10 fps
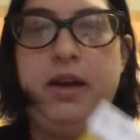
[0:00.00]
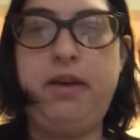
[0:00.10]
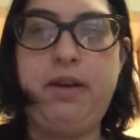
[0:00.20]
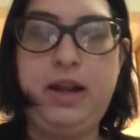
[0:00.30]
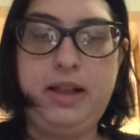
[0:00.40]

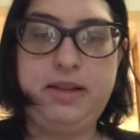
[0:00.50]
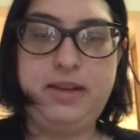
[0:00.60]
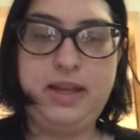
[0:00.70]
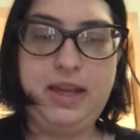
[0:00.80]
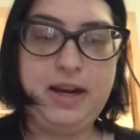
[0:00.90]
All right, let's
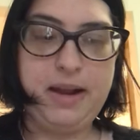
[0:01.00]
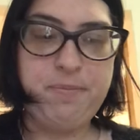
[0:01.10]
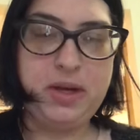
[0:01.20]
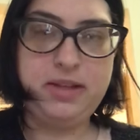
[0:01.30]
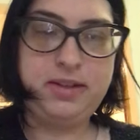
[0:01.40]
dig in. I
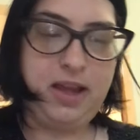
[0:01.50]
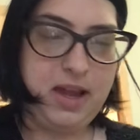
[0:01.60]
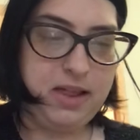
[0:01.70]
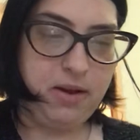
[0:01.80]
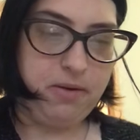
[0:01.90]
must
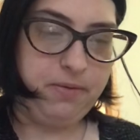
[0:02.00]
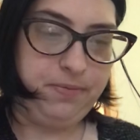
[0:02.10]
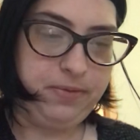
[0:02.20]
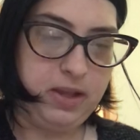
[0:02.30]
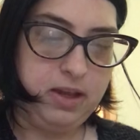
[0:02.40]
say though,
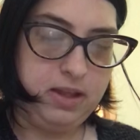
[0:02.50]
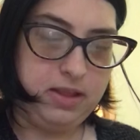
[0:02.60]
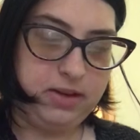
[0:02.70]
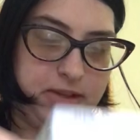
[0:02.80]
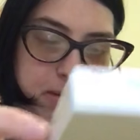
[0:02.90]

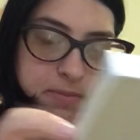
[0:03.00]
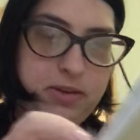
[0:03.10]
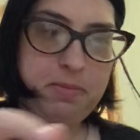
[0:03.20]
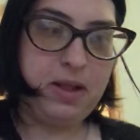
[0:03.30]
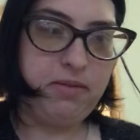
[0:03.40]
there's something
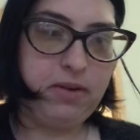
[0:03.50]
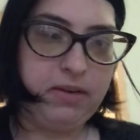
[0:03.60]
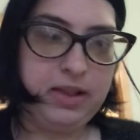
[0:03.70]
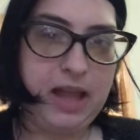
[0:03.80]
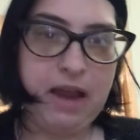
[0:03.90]
smelling
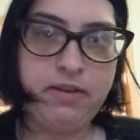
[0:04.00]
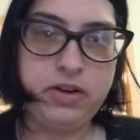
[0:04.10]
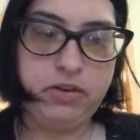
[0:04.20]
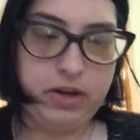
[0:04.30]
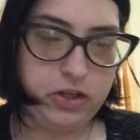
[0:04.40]
very
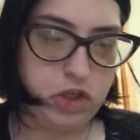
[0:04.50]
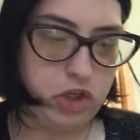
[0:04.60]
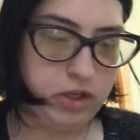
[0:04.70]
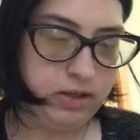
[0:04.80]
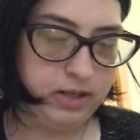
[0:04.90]

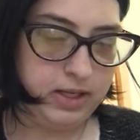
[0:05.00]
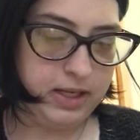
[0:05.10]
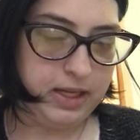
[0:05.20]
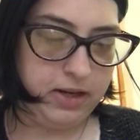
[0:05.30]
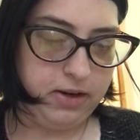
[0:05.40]
lavenderish
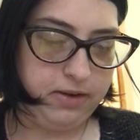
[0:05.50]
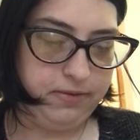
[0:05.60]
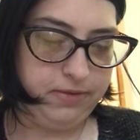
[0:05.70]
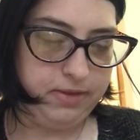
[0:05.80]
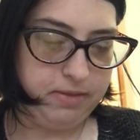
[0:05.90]
here.
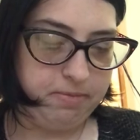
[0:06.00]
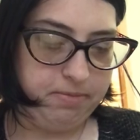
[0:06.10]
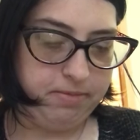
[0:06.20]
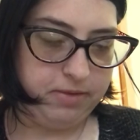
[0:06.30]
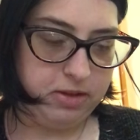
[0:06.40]

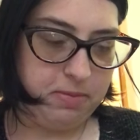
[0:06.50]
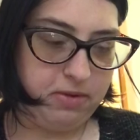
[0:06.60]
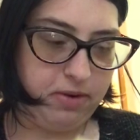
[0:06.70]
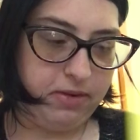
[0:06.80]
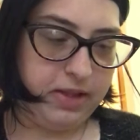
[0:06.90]
Mmm,
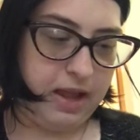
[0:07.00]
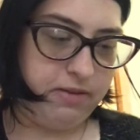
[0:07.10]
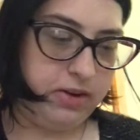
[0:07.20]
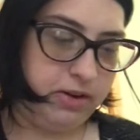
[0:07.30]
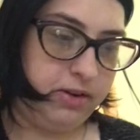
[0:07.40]
smells very
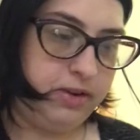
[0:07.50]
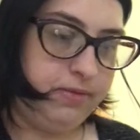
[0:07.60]
lavender.